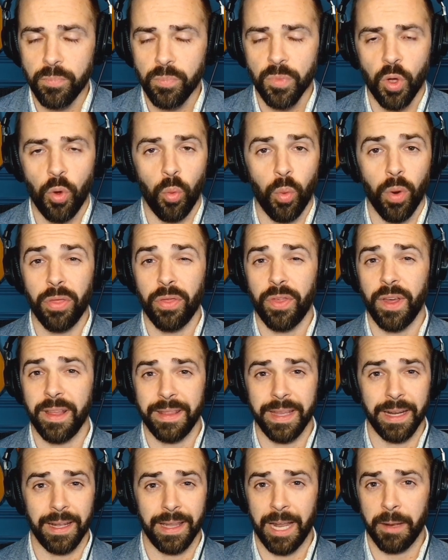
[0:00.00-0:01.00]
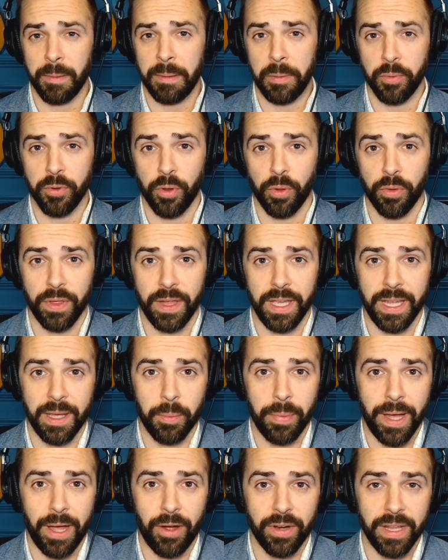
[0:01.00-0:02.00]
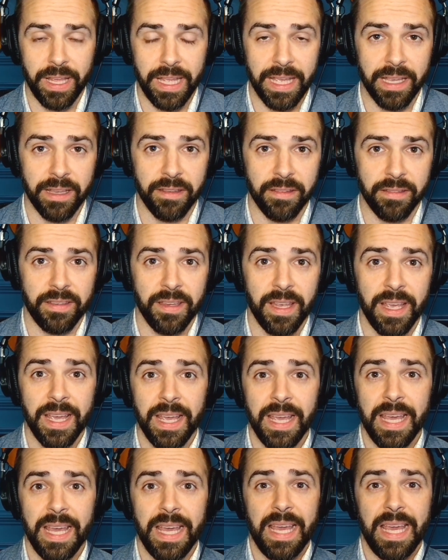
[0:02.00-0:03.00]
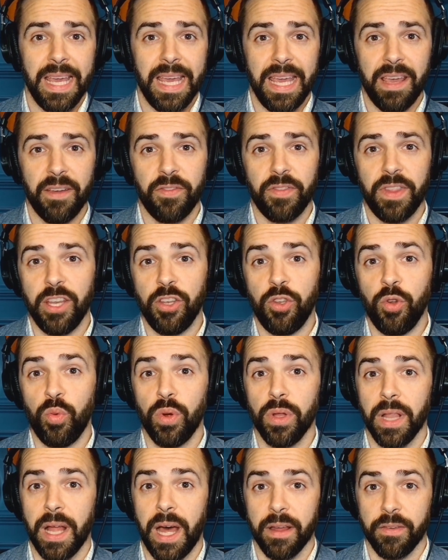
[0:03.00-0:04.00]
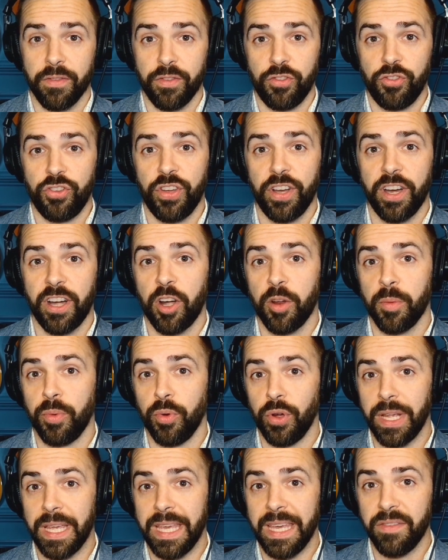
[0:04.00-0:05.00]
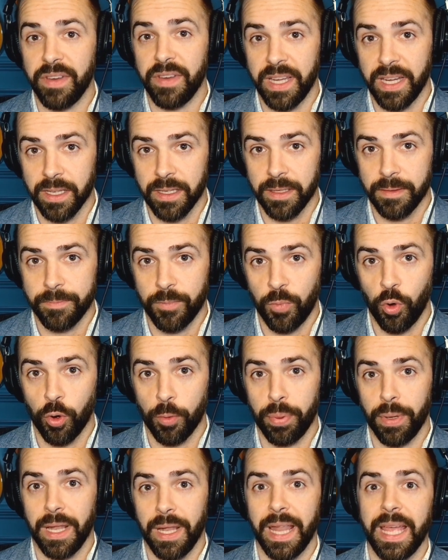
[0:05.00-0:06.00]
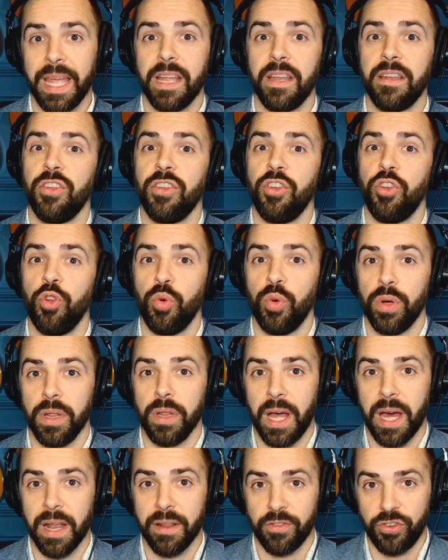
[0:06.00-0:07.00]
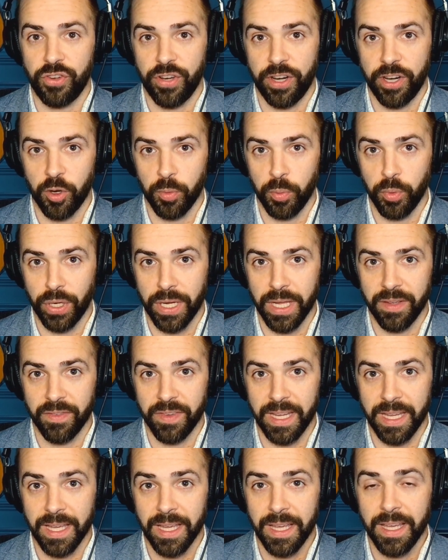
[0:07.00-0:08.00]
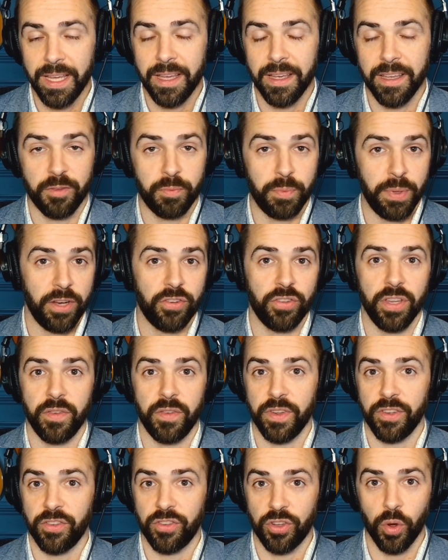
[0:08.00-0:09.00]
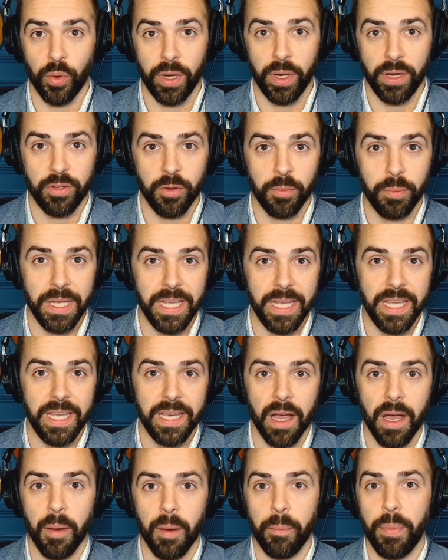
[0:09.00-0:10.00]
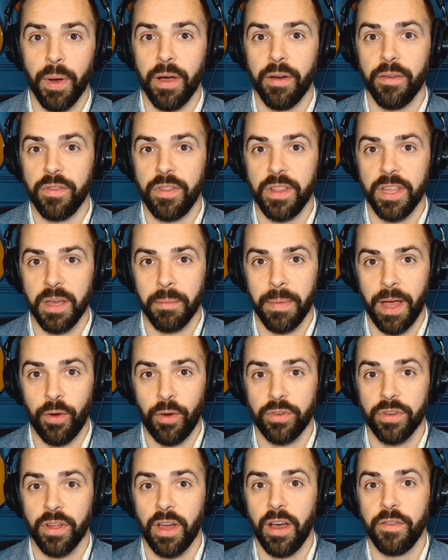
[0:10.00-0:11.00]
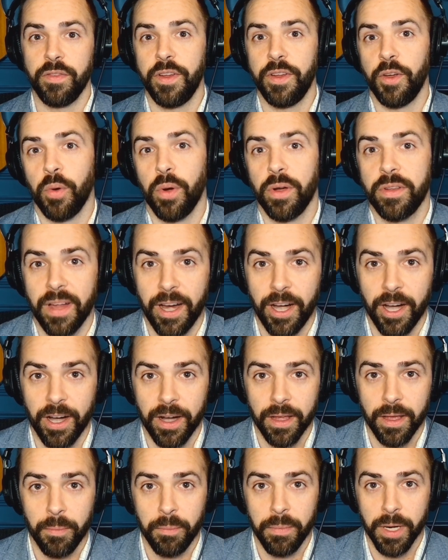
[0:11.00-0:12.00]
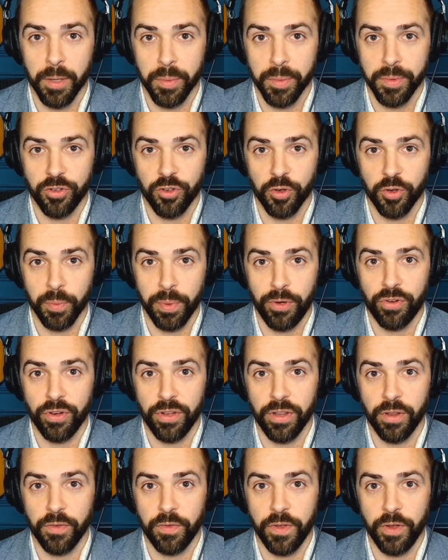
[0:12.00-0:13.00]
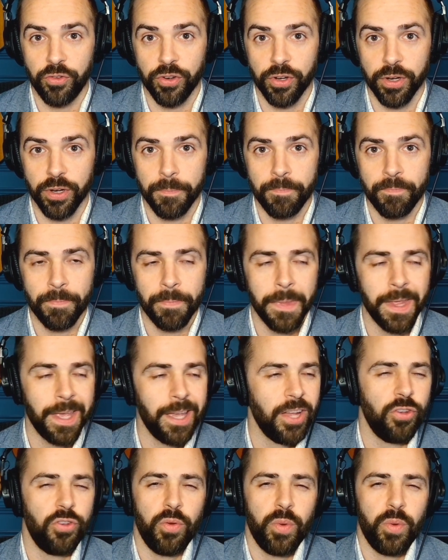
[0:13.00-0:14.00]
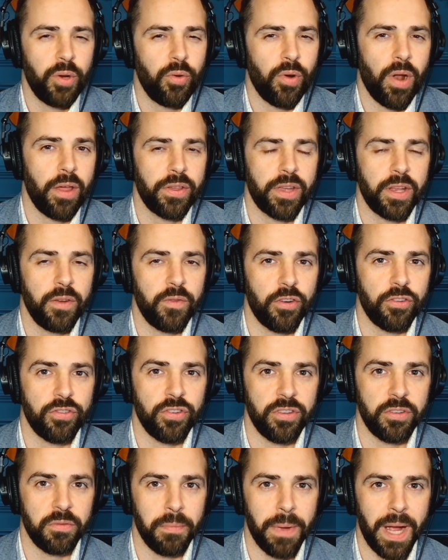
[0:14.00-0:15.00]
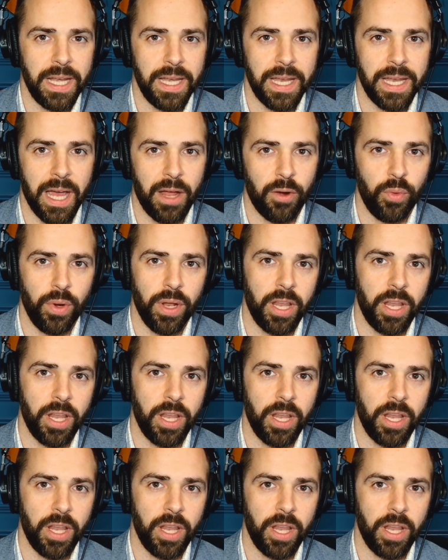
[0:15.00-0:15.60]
One thing that a lot of people don't think about is if they do a lot of charitable giving or plan to do a lot of charitable giving. especially if it's going to be above the amount of your retired minimum distribution in the future, doing Roth conversions might not really